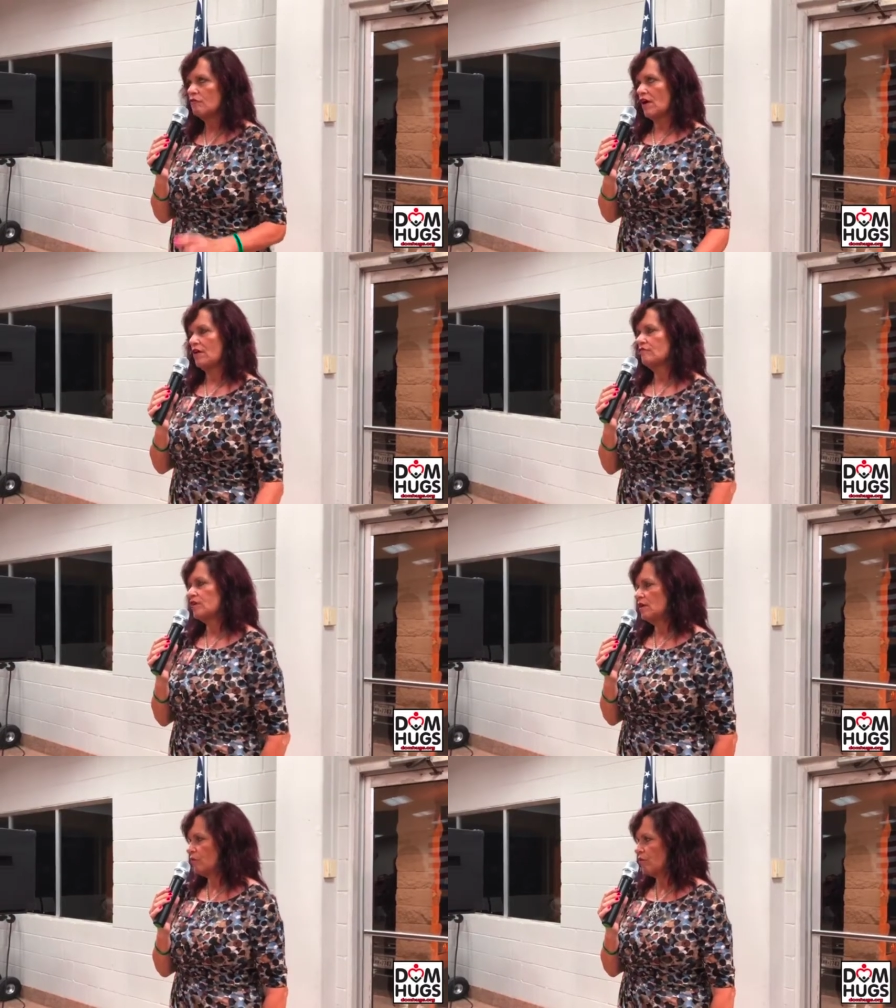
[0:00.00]
and
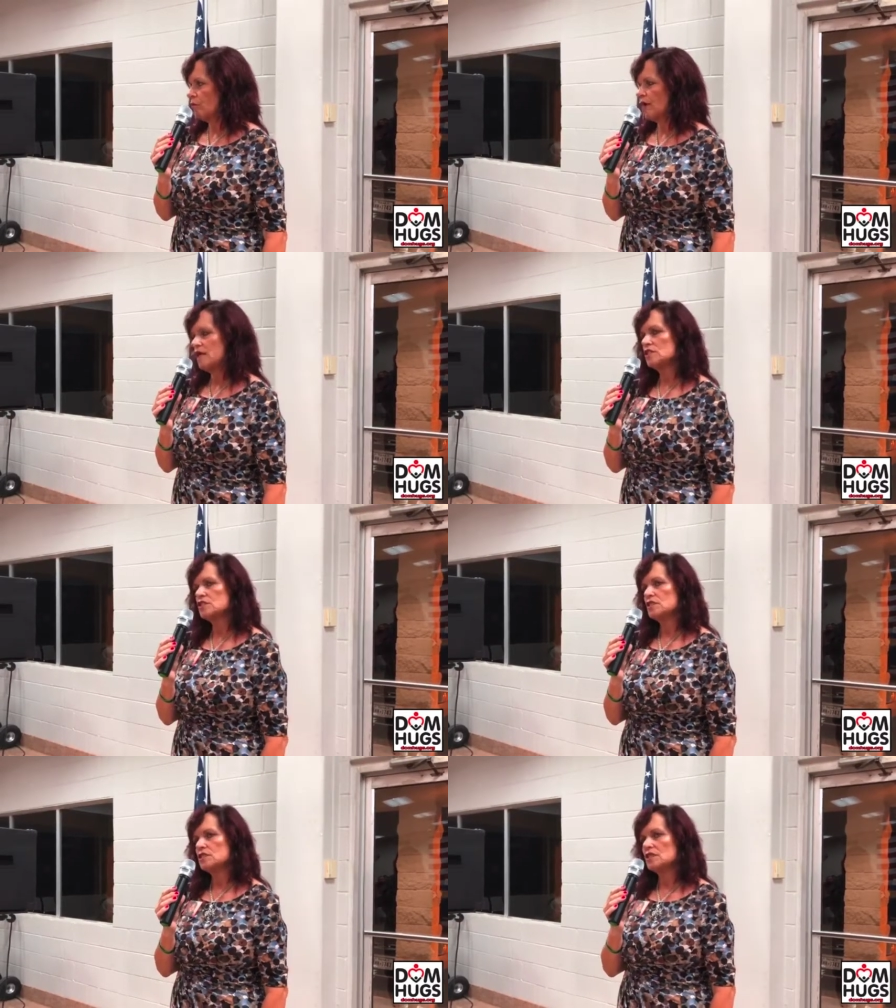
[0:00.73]
5-year
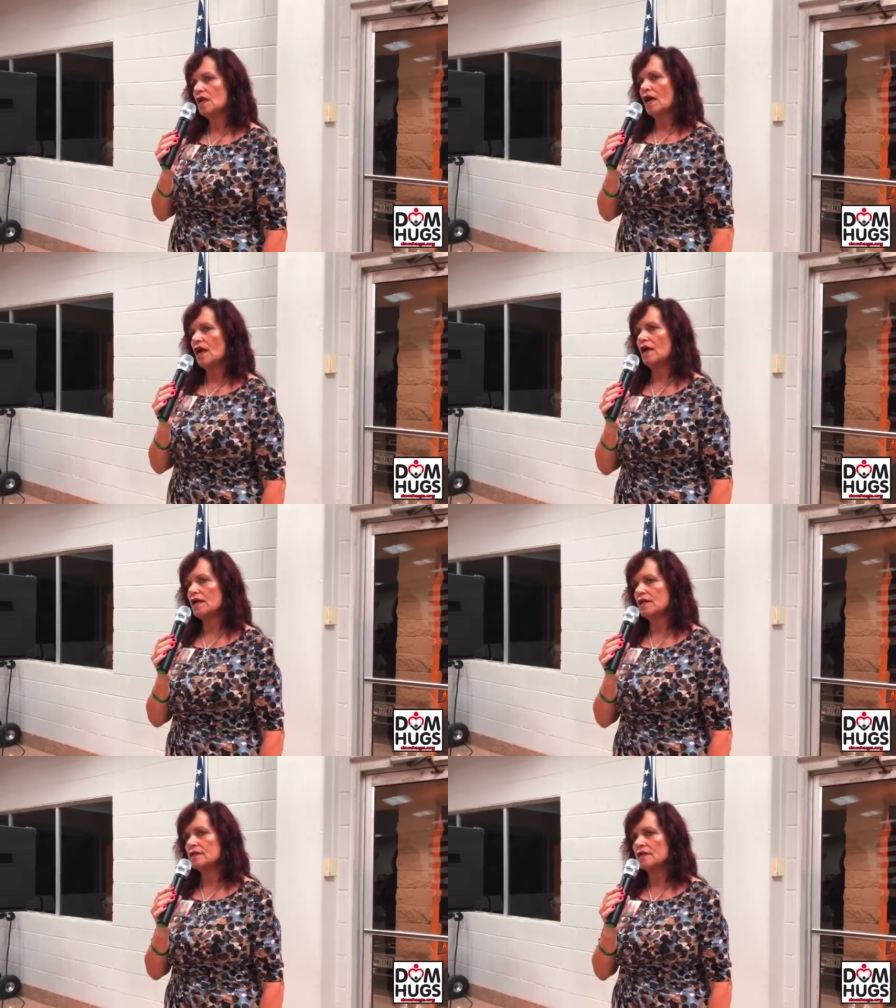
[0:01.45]
probation.
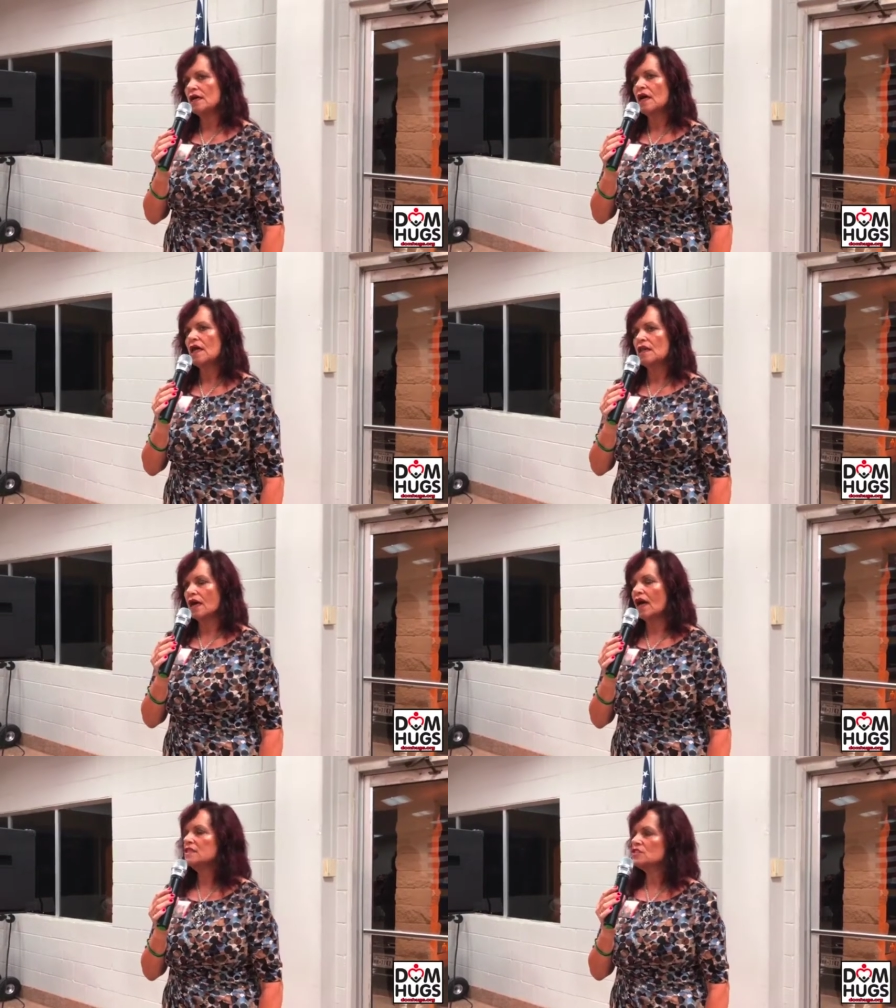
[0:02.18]
And
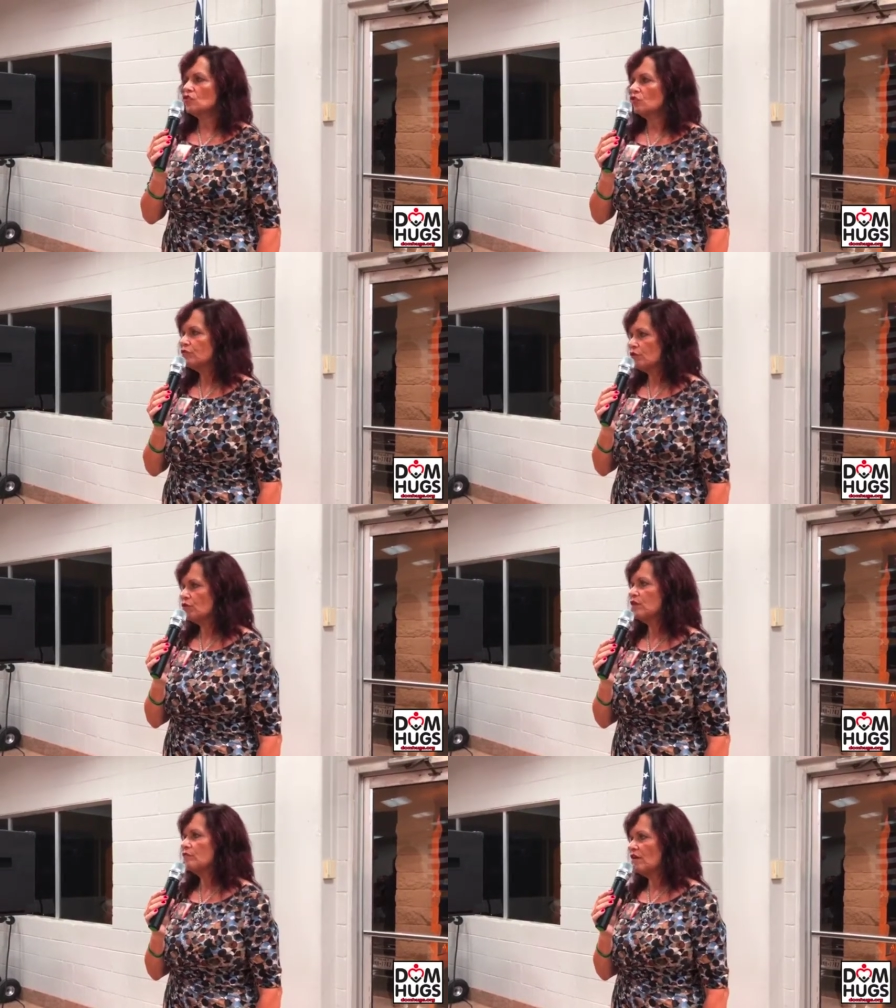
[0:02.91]
the guy served
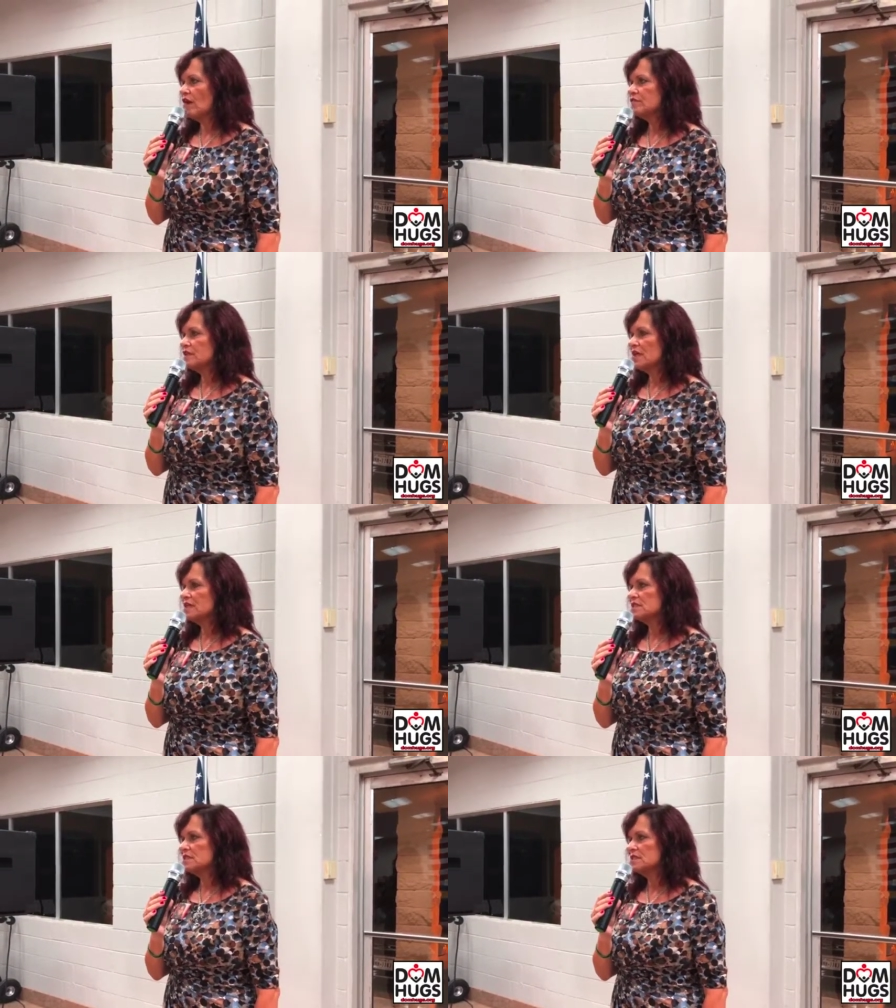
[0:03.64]
35
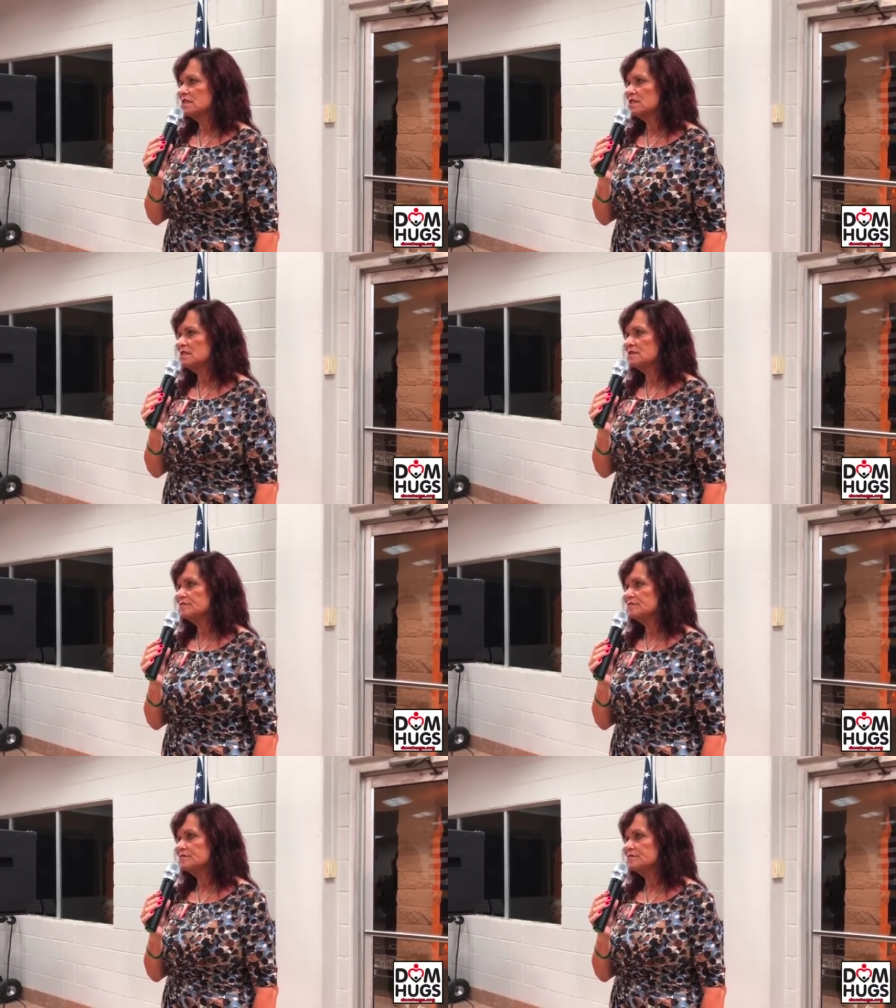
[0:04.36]
days.